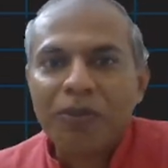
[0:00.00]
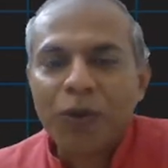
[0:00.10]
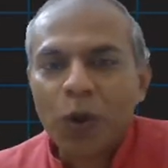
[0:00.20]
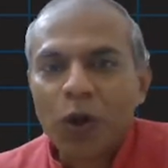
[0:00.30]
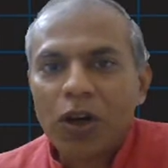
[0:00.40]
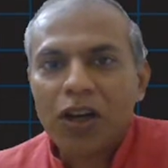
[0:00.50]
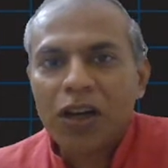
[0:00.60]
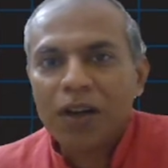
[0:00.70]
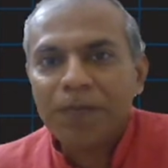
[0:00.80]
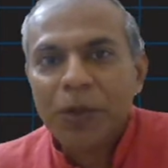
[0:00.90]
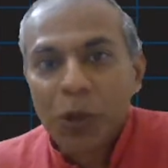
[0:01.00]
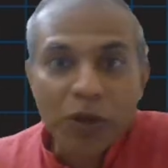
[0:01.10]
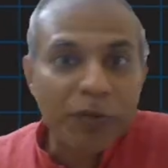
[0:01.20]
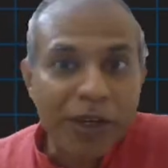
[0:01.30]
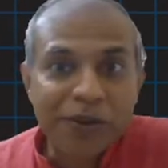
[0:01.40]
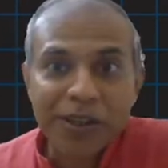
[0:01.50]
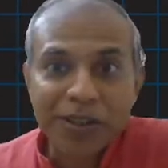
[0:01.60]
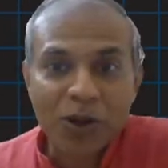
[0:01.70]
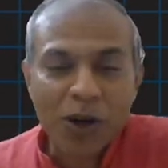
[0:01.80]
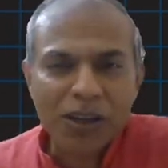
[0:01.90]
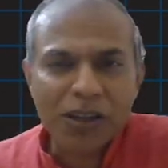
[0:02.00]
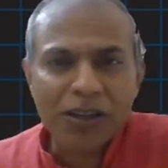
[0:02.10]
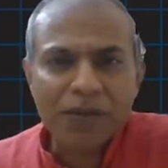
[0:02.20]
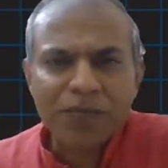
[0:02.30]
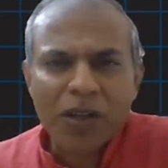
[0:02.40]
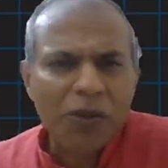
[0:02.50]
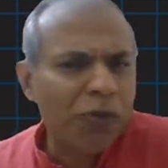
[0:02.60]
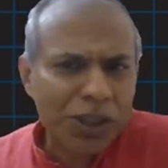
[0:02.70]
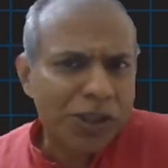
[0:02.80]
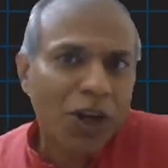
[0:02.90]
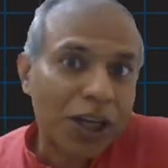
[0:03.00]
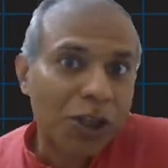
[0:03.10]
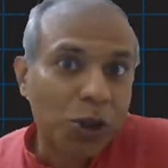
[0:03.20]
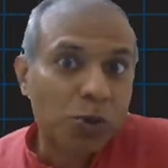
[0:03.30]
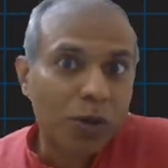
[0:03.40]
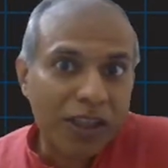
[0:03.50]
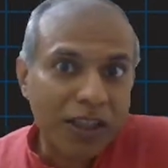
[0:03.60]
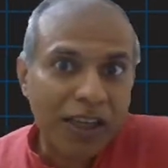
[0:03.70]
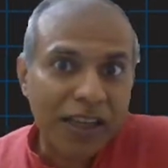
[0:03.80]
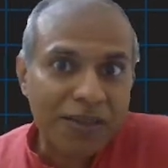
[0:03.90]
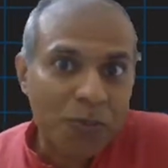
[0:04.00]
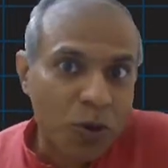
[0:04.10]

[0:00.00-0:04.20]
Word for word: before um, new inventory is ordered, which is not usually the case.